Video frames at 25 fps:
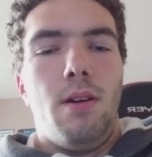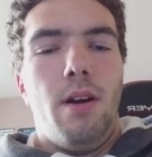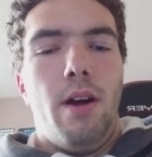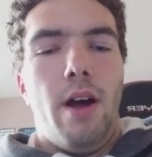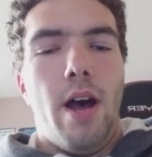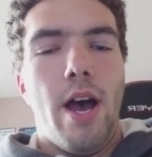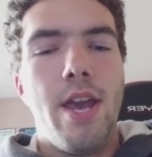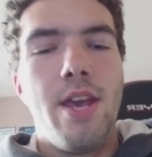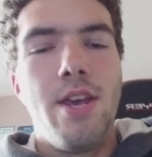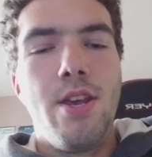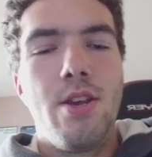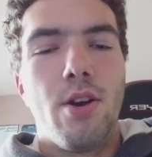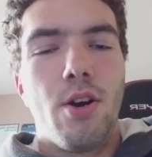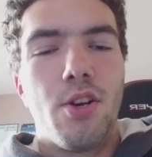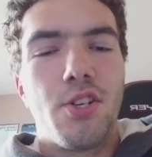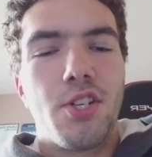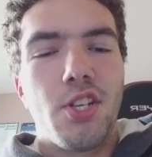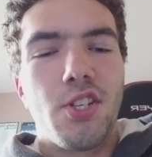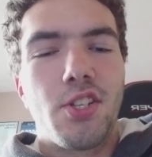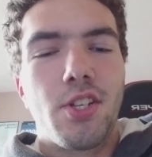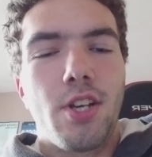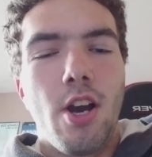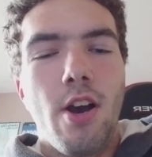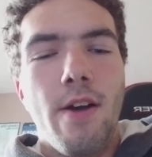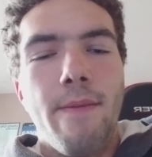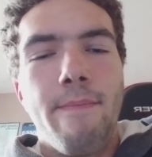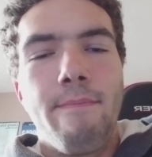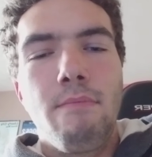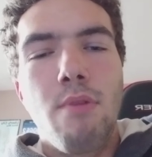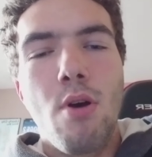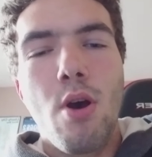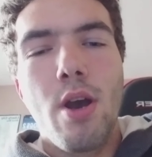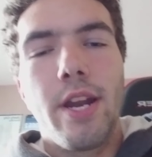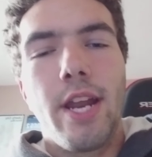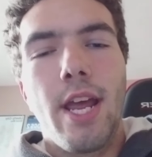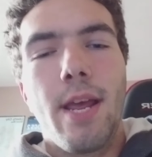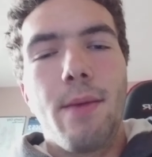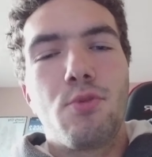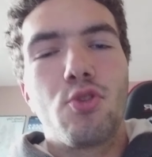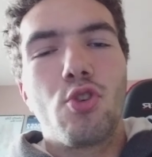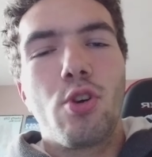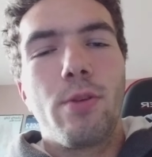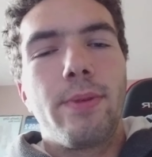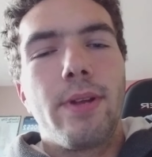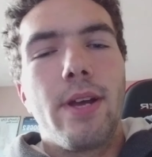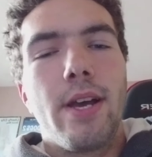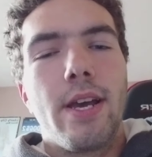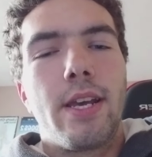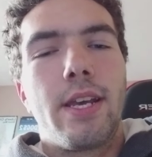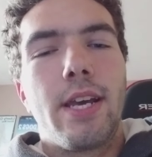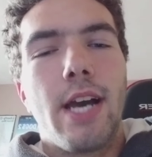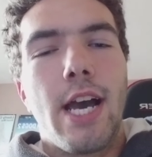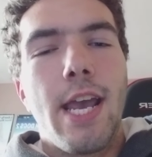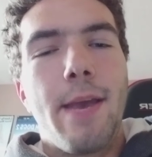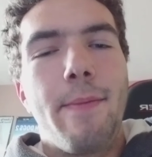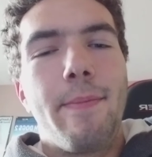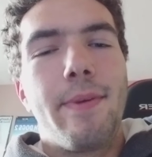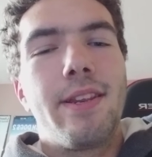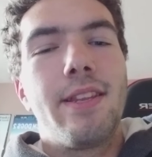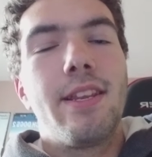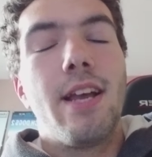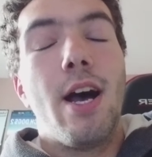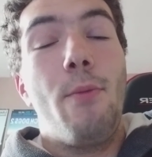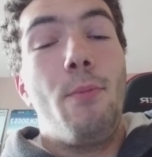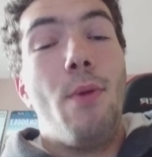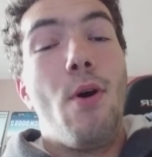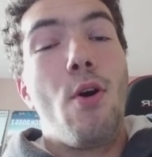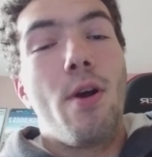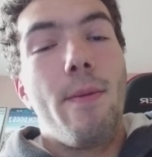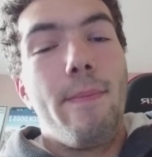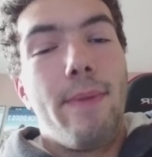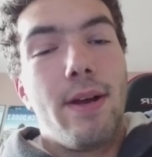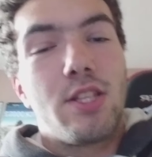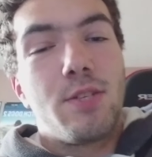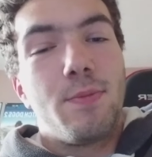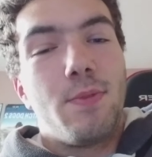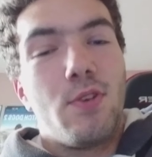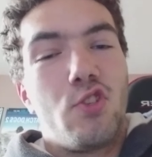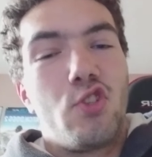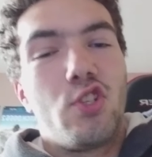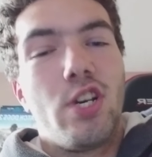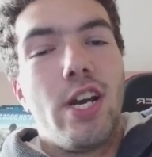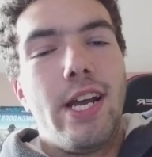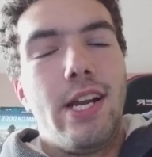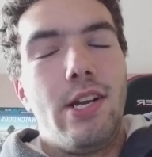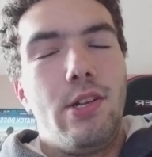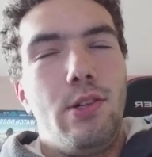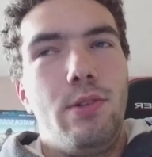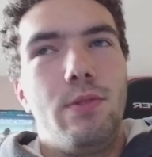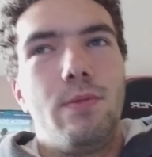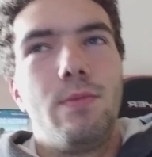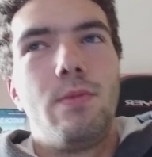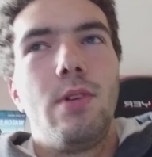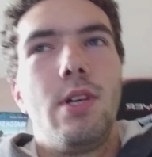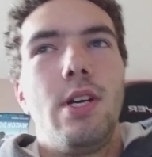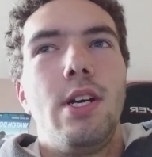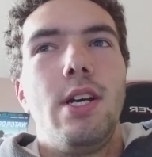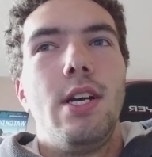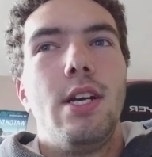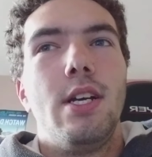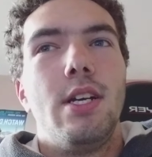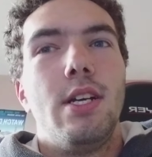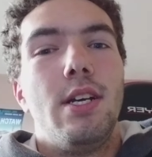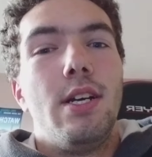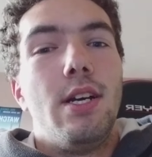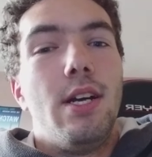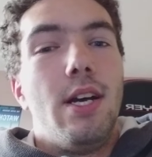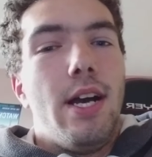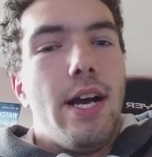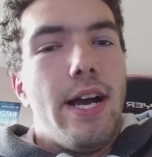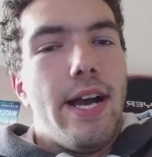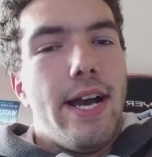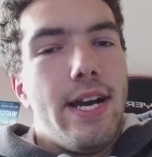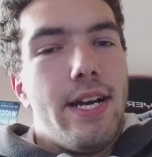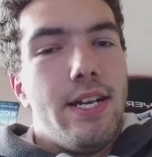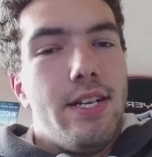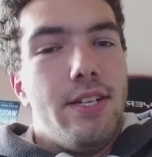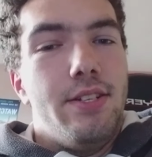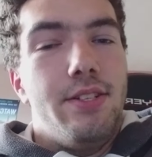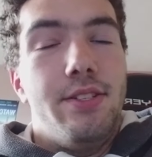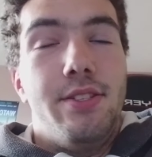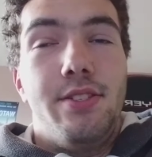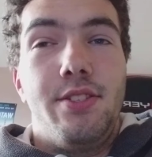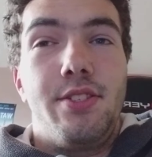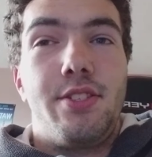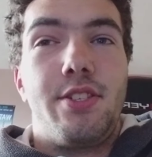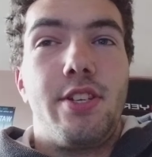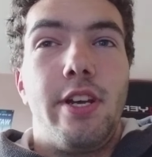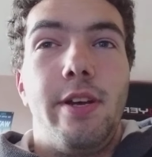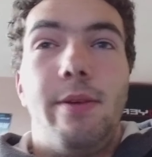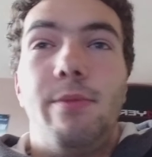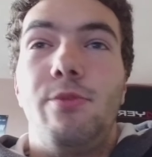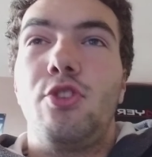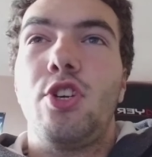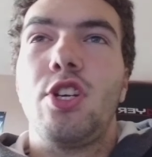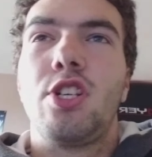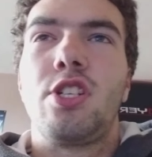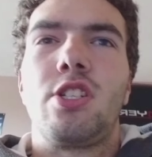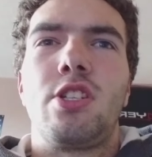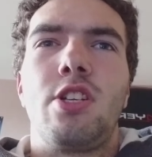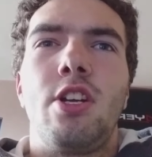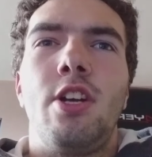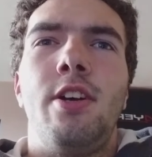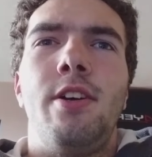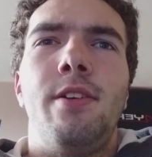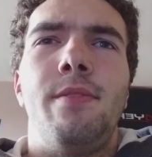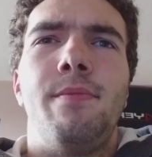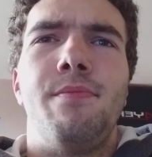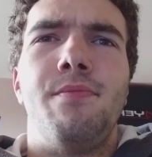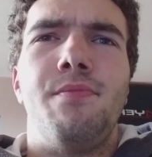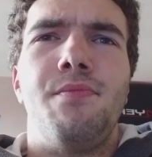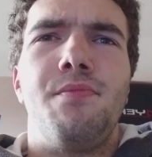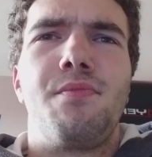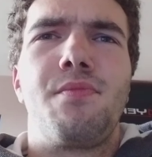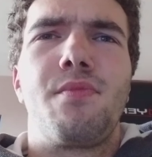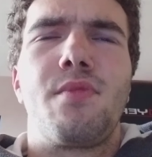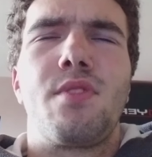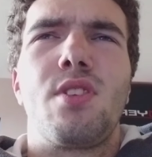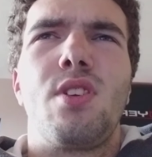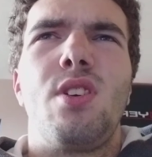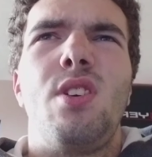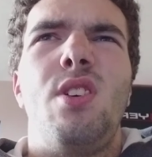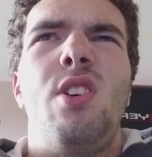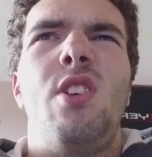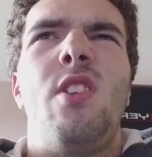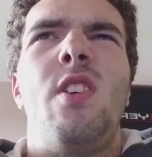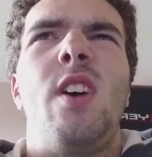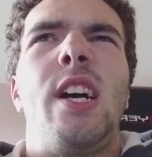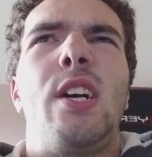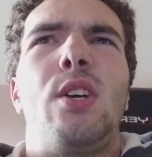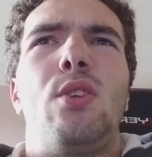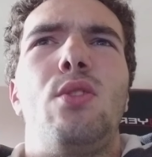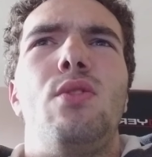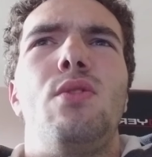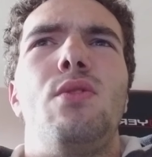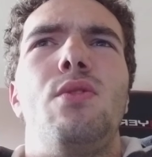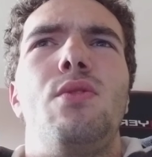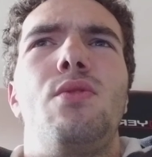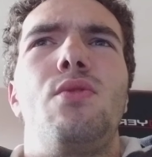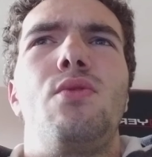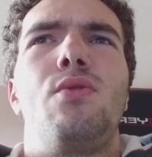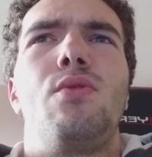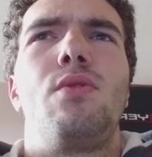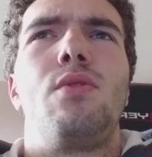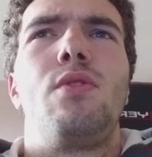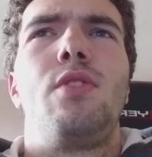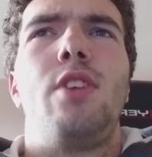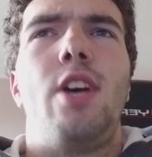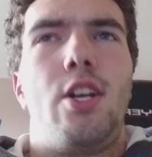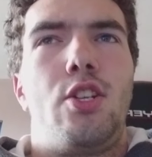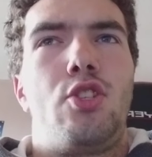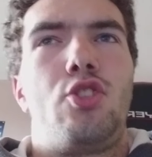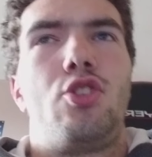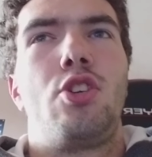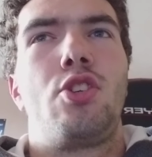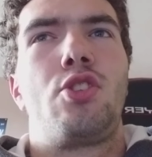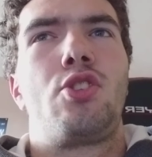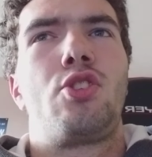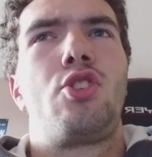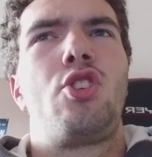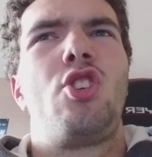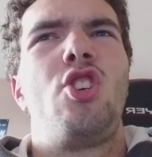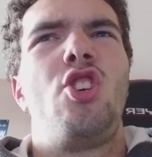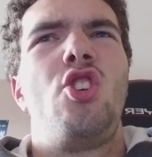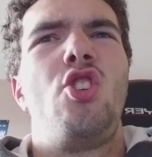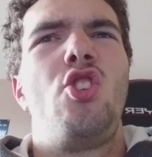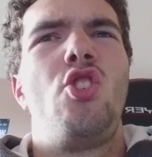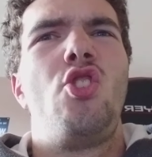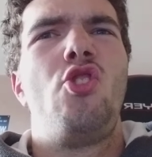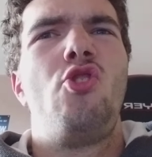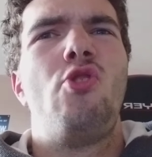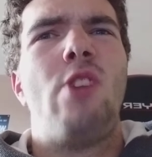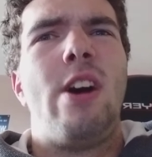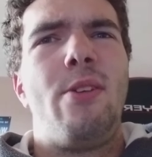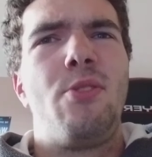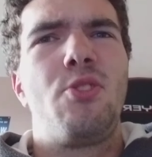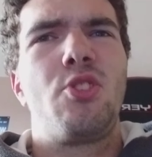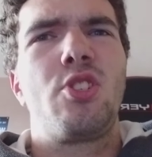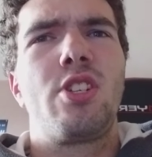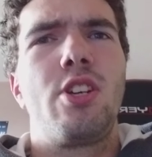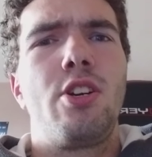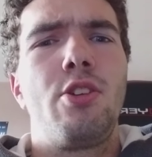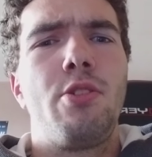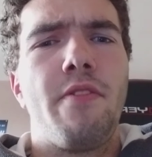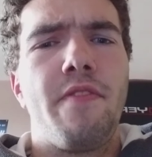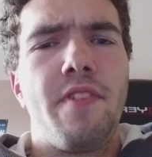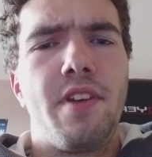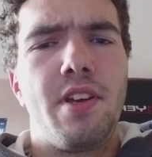Hey guys, how's it going? My name's Roleplayer Gaming, and welcome back to my channel. And honestly, around 2 hours ago,